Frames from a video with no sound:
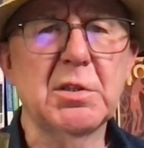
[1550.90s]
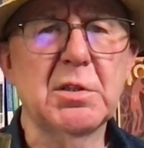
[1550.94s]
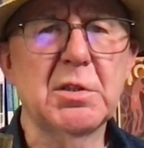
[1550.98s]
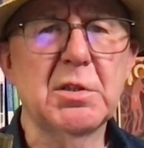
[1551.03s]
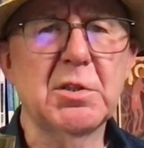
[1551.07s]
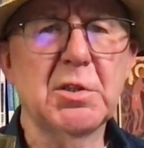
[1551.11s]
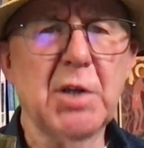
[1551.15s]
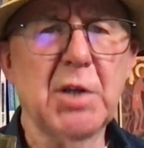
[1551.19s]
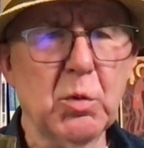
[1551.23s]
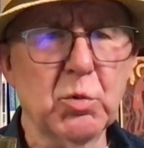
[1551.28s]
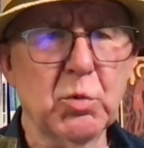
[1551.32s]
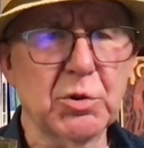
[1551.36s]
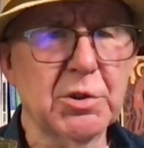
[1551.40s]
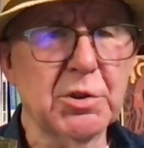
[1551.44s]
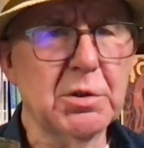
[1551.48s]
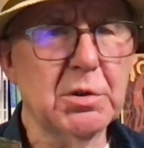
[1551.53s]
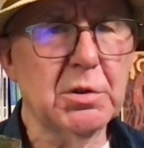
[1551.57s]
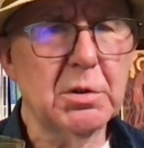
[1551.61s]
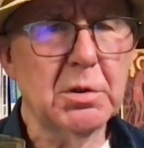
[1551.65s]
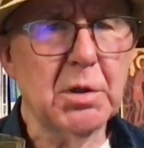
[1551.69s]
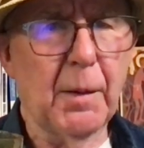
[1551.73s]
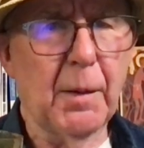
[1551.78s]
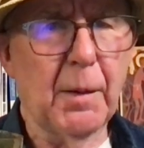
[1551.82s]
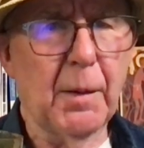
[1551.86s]

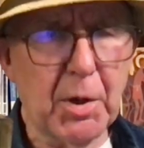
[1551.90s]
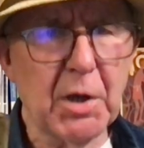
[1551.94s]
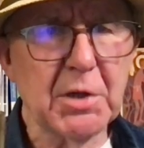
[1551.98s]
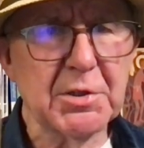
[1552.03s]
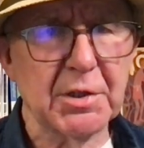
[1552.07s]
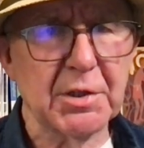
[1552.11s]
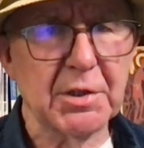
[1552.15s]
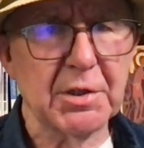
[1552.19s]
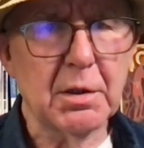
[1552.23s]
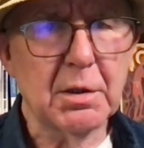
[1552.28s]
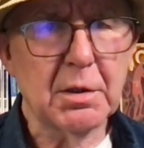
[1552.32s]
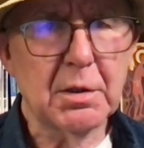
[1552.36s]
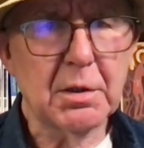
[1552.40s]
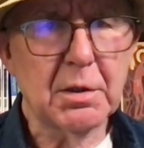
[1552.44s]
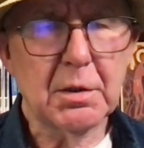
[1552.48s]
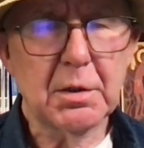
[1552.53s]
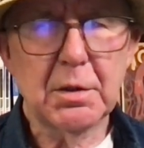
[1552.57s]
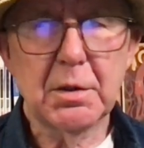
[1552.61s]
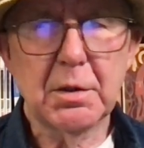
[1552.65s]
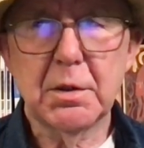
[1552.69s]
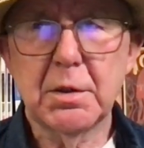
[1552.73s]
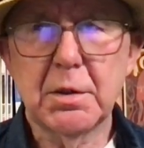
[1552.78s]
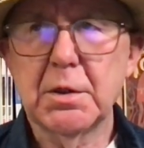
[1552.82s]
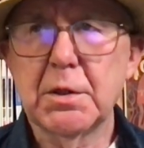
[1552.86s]
toast and butter,
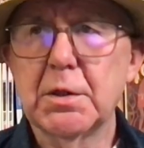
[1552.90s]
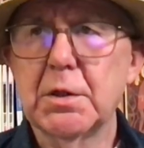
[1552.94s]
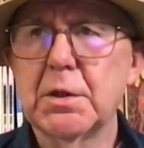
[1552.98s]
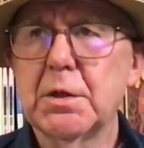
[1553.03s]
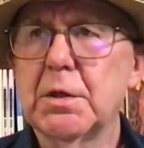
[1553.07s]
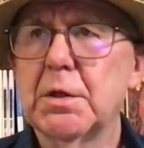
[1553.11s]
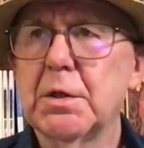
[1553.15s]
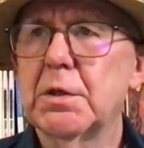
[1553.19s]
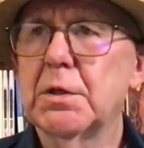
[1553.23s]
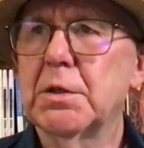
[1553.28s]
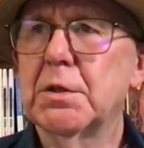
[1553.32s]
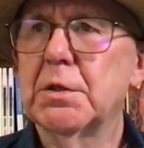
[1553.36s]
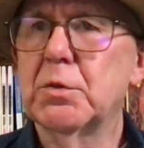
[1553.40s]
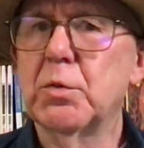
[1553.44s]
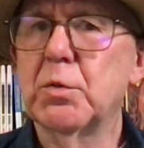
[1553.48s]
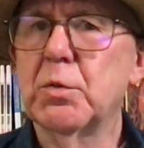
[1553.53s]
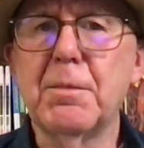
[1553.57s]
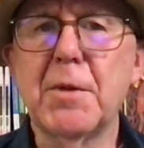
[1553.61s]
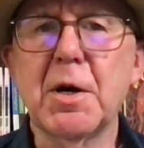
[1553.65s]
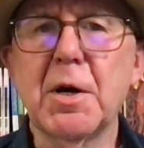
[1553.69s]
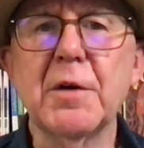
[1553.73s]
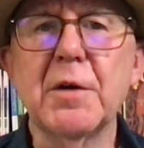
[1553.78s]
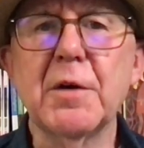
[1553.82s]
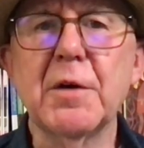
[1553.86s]
to a
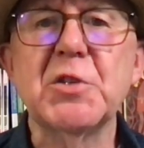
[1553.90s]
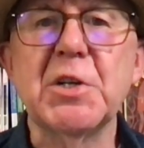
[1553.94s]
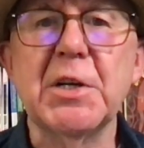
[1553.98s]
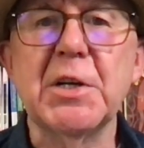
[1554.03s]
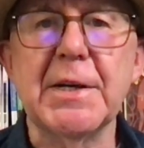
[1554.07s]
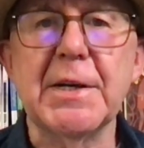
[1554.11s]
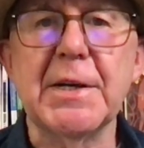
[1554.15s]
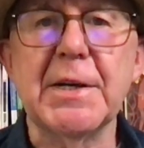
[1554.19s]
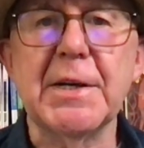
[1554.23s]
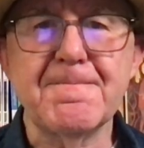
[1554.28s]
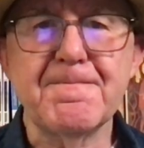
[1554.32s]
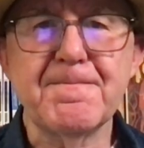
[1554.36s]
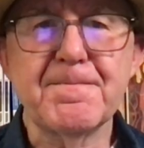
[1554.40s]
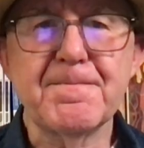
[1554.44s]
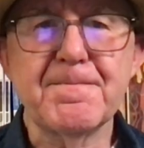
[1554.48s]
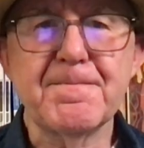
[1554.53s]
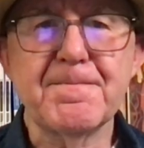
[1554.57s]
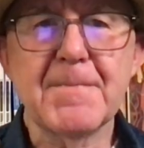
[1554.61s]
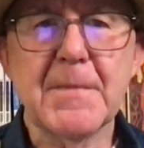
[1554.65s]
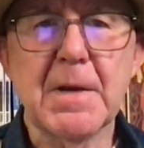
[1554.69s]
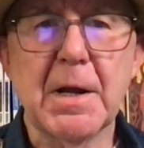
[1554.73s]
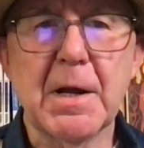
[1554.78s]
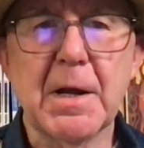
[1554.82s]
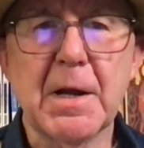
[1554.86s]
mug of tea,
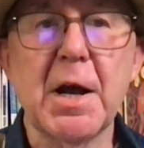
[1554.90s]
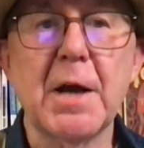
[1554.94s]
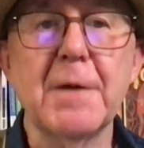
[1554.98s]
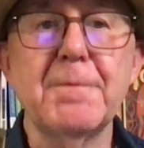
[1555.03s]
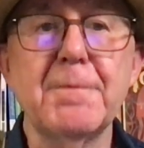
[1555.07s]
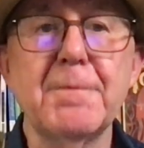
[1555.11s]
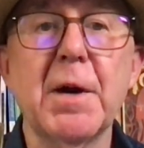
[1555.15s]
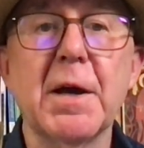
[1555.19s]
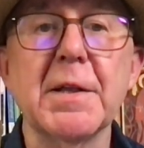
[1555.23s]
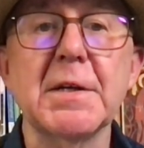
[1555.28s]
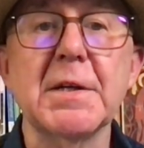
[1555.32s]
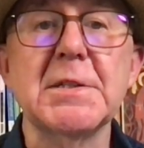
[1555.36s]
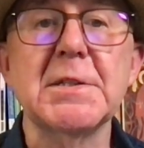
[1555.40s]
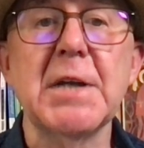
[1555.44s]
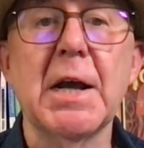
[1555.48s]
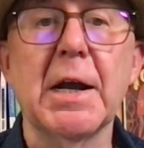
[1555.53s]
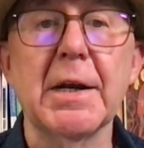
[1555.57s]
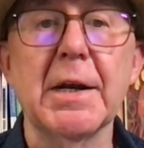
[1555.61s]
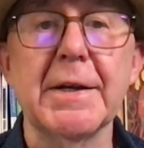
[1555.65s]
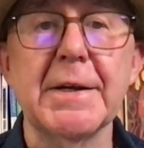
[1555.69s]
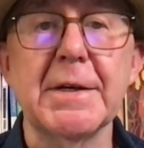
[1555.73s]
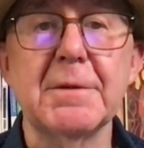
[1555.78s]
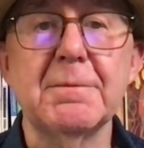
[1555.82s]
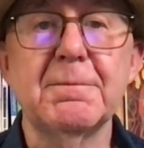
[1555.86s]
a night by the
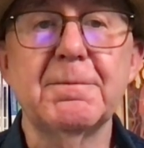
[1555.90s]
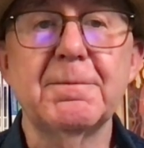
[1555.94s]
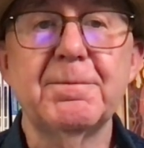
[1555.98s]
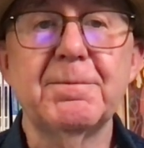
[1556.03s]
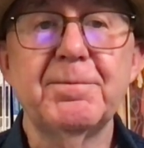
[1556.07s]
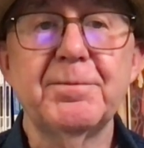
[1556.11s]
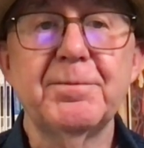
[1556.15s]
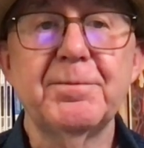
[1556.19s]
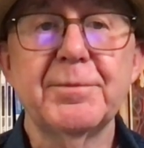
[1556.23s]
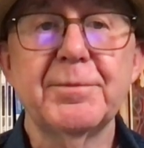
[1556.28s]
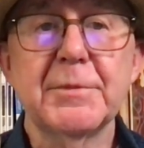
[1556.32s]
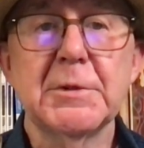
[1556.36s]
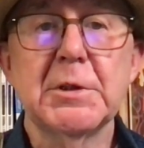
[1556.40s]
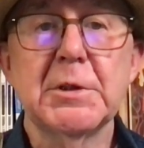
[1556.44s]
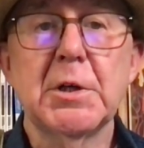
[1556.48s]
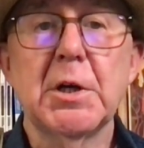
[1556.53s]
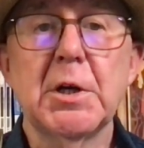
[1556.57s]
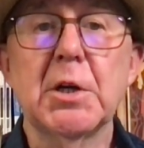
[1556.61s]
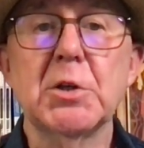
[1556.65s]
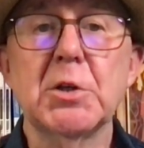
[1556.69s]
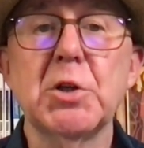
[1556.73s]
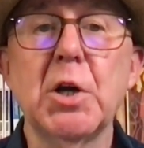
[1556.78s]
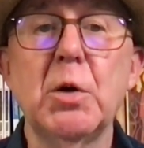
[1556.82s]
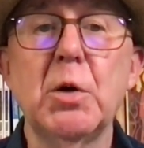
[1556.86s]
telly,
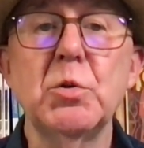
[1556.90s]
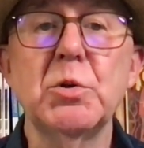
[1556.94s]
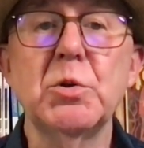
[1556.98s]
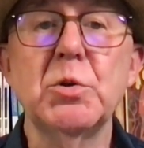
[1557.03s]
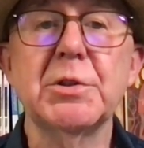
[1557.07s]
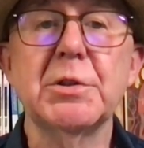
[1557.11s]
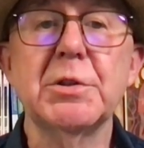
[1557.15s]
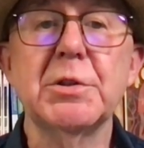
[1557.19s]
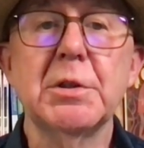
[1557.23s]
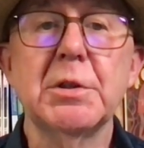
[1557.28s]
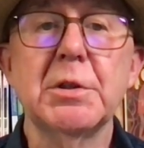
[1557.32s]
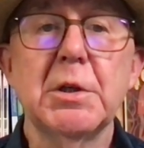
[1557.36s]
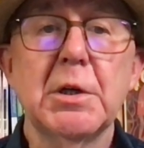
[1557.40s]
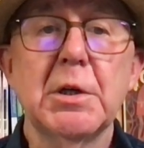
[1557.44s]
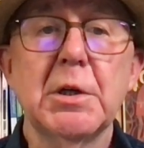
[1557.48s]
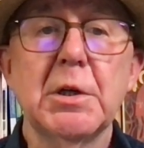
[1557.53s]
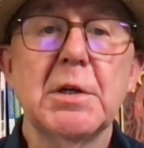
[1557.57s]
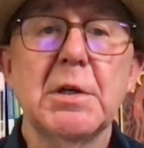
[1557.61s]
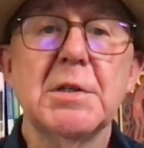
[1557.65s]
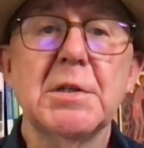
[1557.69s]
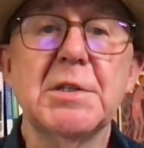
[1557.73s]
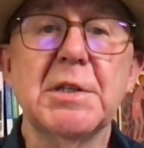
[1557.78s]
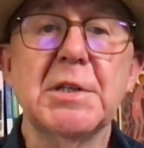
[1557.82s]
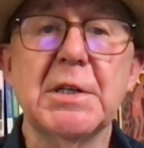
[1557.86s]
a toast
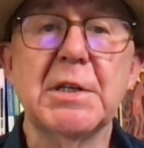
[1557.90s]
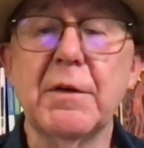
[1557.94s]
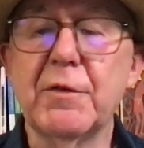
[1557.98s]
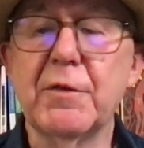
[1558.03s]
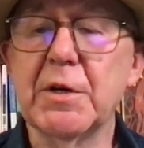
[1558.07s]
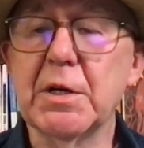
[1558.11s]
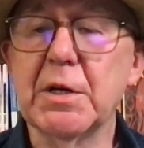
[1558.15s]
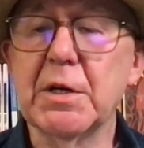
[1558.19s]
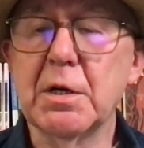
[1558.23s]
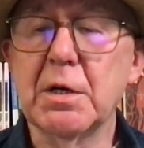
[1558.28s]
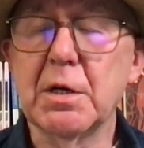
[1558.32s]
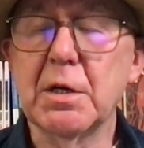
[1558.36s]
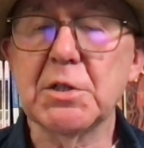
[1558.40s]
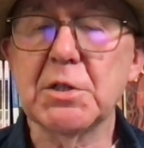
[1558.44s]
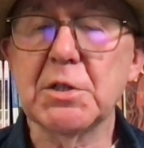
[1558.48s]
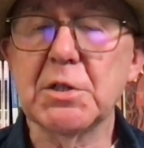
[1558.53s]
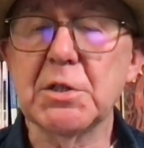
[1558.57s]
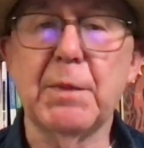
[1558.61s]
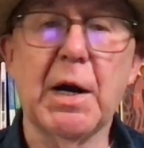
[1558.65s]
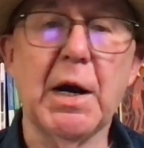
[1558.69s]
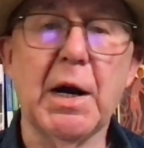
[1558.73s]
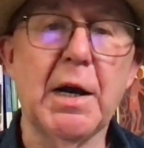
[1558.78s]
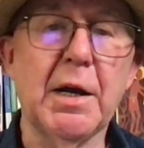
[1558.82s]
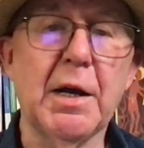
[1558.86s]
to giving a
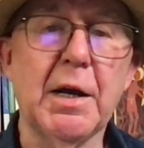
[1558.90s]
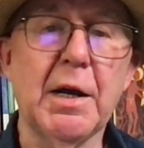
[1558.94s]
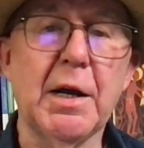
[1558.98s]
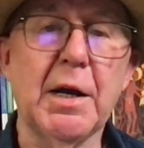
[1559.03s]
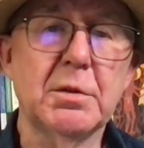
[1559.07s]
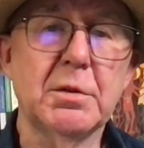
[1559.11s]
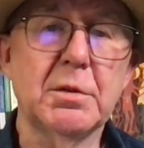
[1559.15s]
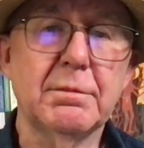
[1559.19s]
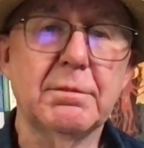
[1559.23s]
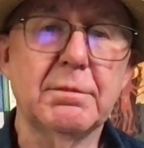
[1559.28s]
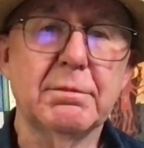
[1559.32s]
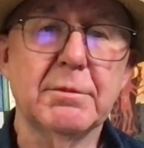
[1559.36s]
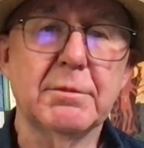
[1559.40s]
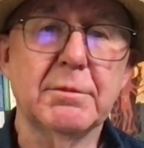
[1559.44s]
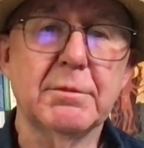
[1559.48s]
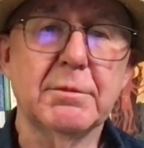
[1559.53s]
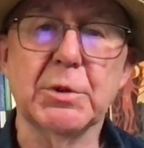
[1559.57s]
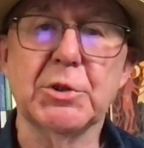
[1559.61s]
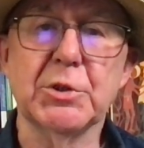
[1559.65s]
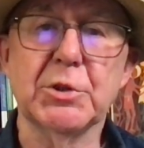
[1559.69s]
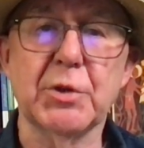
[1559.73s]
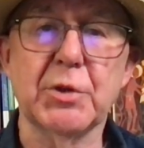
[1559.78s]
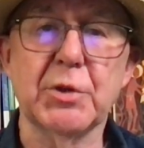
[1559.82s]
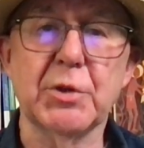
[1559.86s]
smile to
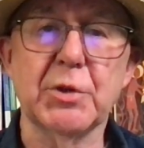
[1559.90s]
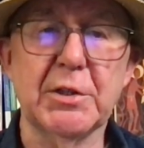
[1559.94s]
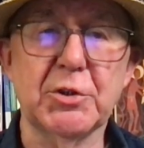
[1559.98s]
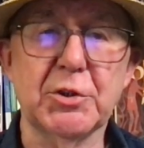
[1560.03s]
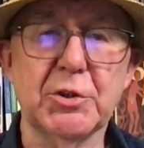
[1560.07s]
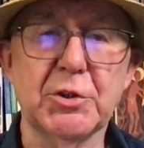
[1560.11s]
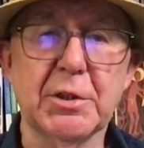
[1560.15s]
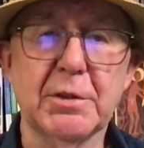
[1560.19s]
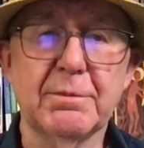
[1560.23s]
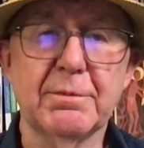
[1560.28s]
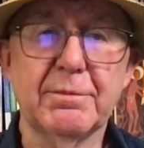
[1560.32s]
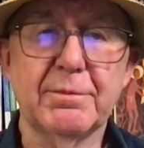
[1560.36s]
a stranger,